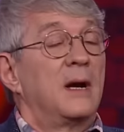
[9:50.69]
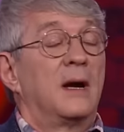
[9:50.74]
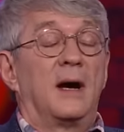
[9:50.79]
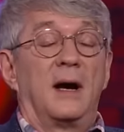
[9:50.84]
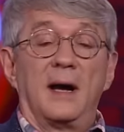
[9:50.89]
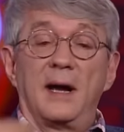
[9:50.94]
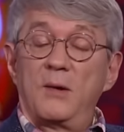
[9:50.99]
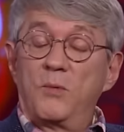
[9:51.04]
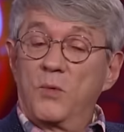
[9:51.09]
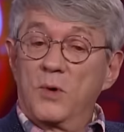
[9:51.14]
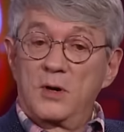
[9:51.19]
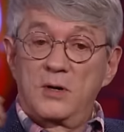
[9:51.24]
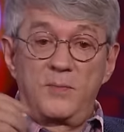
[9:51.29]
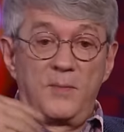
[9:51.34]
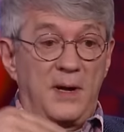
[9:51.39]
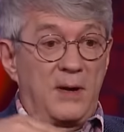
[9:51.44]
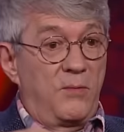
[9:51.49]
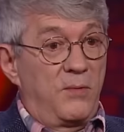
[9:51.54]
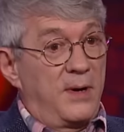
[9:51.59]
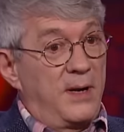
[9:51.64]
I worked
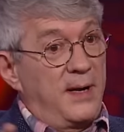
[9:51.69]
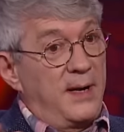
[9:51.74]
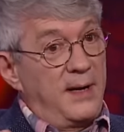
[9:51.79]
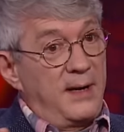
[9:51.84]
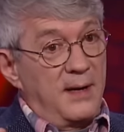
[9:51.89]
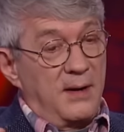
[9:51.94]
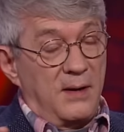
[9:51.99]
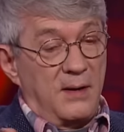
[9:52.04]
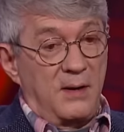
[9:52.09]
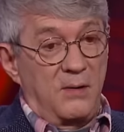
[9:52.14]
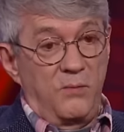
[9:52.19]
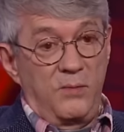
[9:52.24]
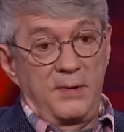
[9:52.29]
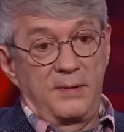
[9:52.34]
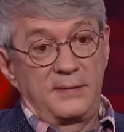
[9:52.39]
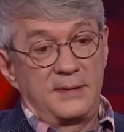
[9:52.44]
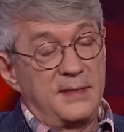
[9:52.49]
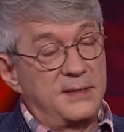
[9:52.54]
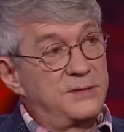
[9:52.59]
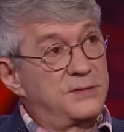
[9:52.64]
my way
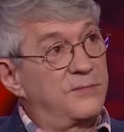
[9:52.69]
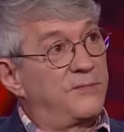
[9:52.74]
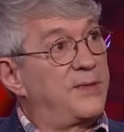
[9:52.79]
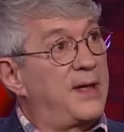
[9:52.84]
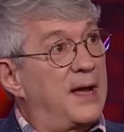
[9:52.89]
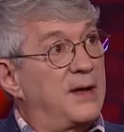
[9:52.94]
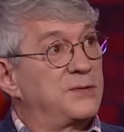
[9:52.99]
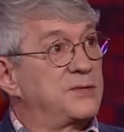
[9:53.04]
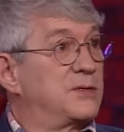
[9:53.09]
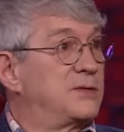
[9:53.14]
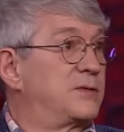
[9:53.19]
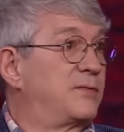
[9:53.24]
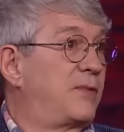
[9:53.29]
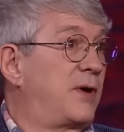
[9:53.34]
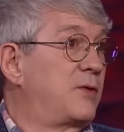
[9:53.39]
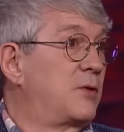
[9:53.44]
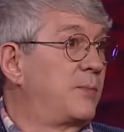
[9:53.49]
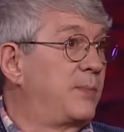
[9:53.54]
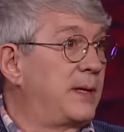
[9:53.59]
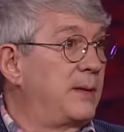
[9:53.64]
with tens of thousands of
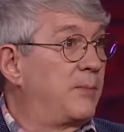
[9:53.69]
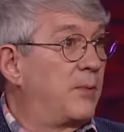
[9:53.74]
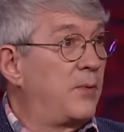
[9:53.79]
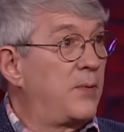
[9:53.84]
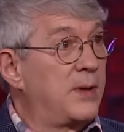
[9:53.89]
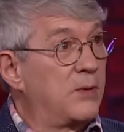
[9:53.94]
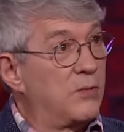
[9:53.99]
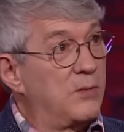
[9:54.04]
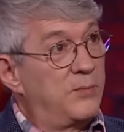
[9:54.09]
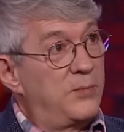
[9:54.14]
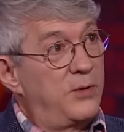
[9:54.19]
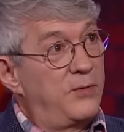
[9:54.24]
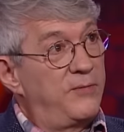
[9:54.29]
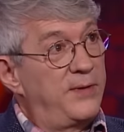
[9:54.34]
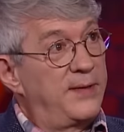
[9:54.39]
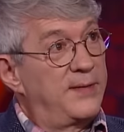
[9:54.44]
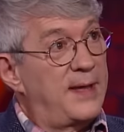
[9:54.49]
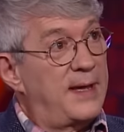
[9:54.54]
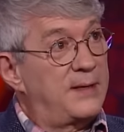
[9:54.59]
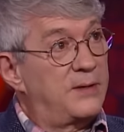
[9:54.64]
other people that were
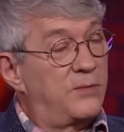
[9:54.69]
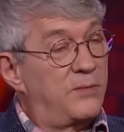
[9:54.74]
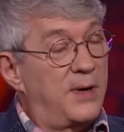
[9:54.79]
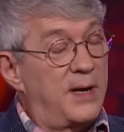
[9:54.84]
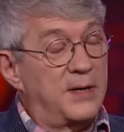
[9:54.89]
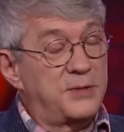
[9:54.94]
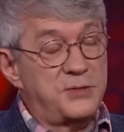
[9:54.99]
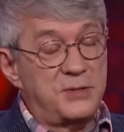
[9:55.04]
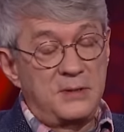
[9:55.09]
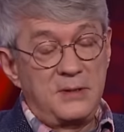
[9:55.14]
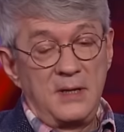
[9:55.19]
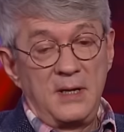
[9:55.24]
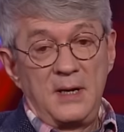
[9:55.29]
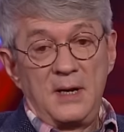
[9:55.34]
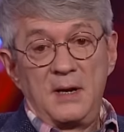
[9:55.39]
moving that direction.